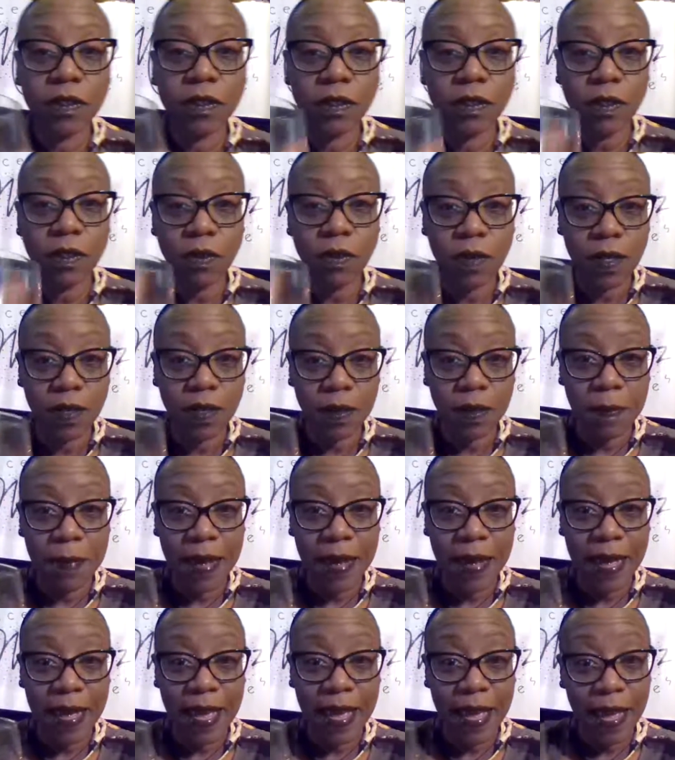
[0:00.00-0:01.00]
so good in
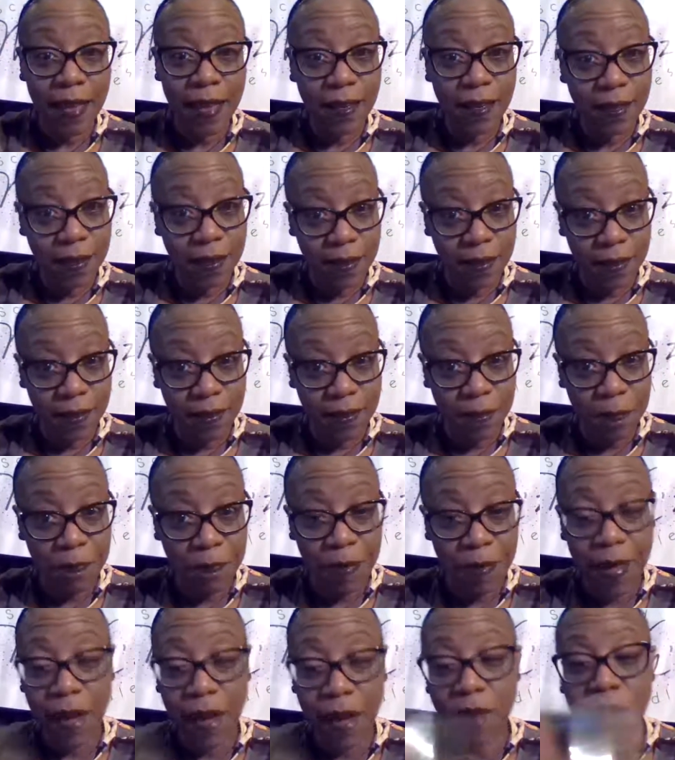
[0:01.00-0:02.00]
my hand, that could
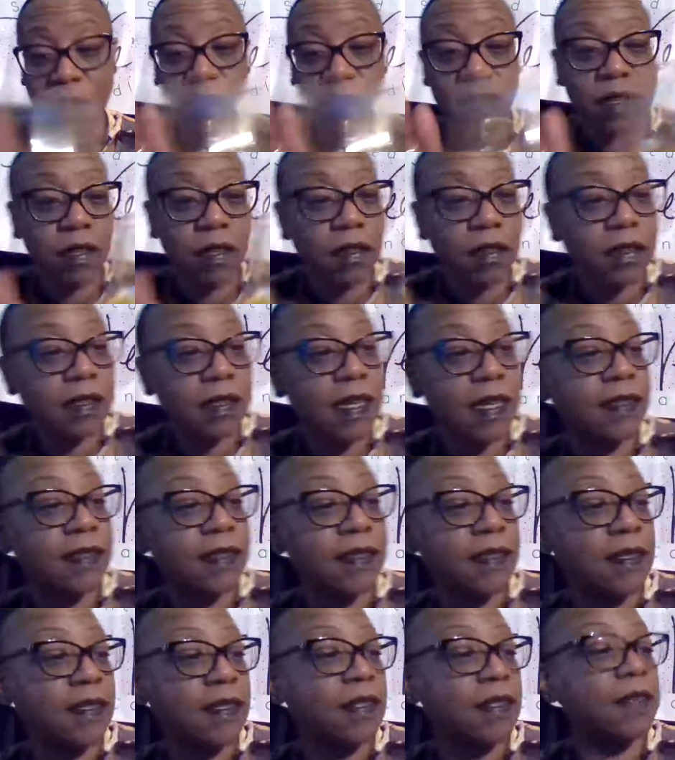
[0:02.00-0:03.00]
compare and looks
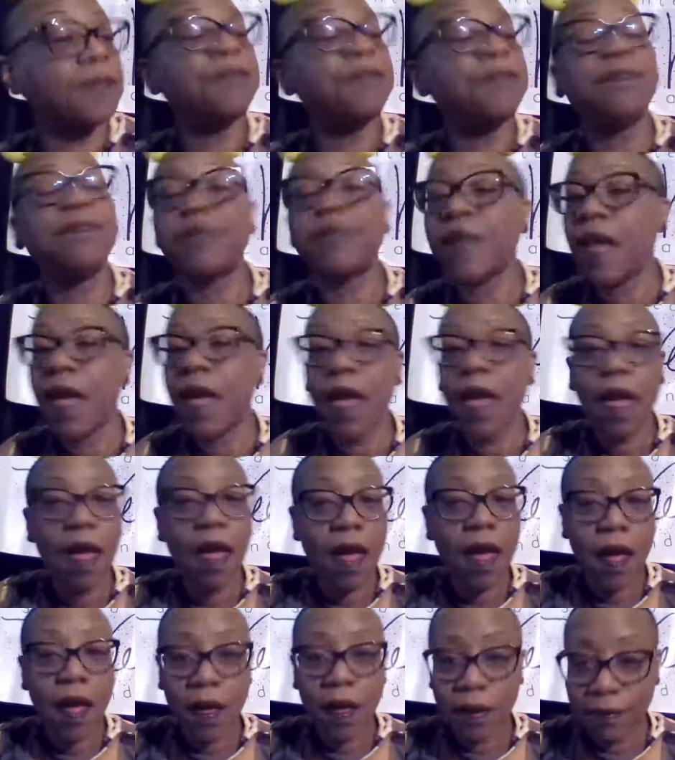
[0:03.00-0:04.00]
as good,
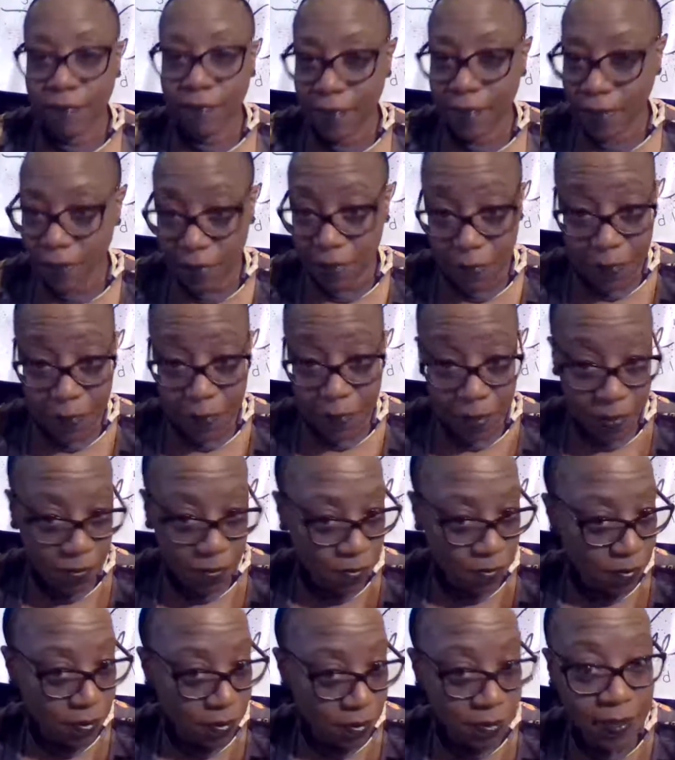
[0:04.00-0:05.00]
this is going to be
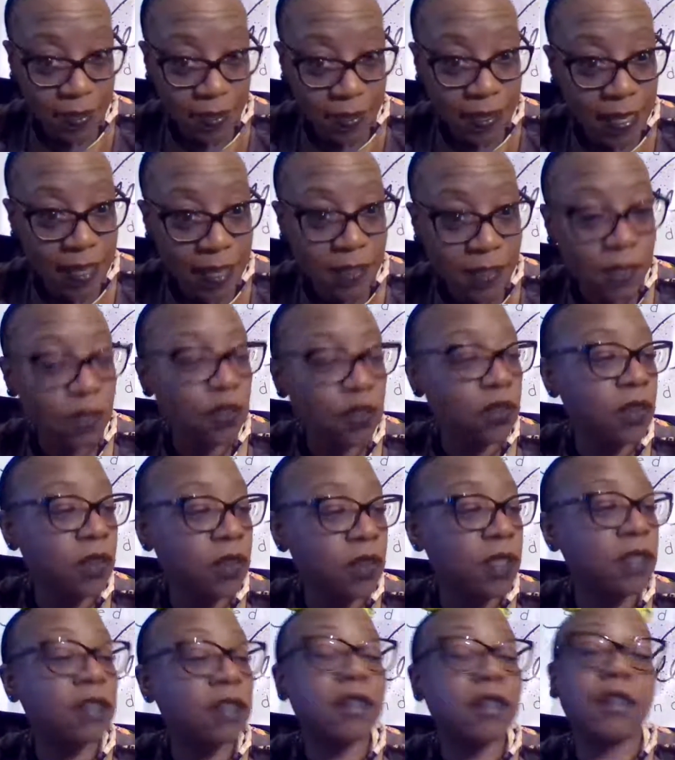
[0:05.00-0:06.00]
the glass of
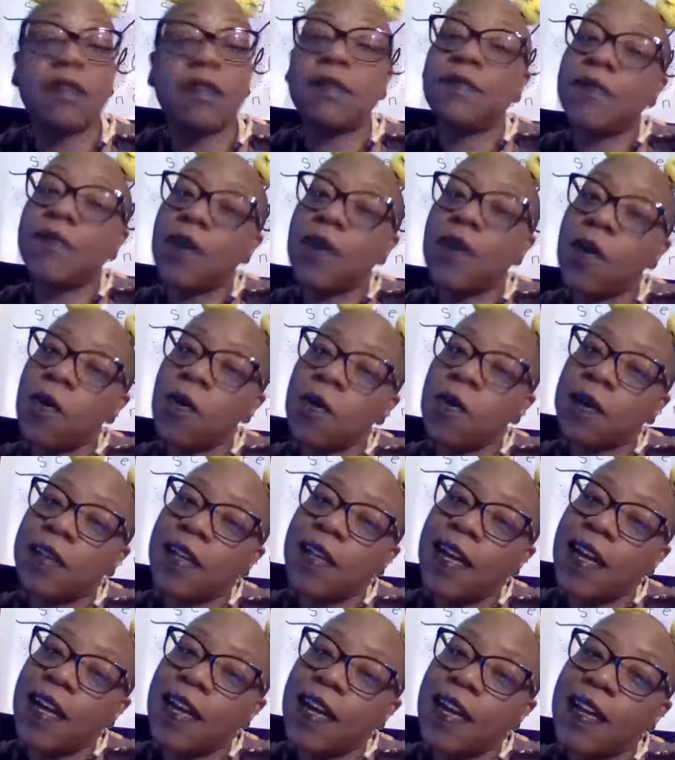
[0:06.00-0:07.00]
choice. So, aura
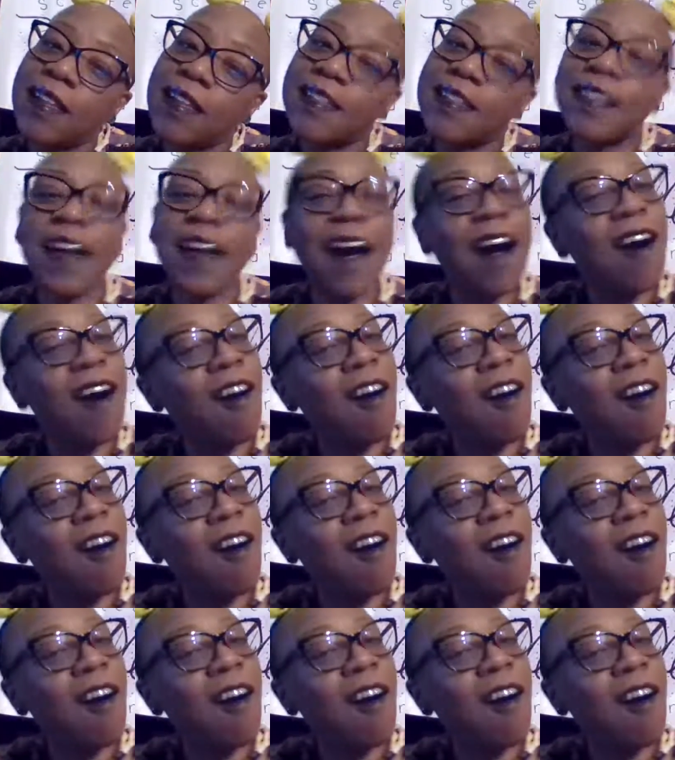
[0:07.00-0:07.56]
glass,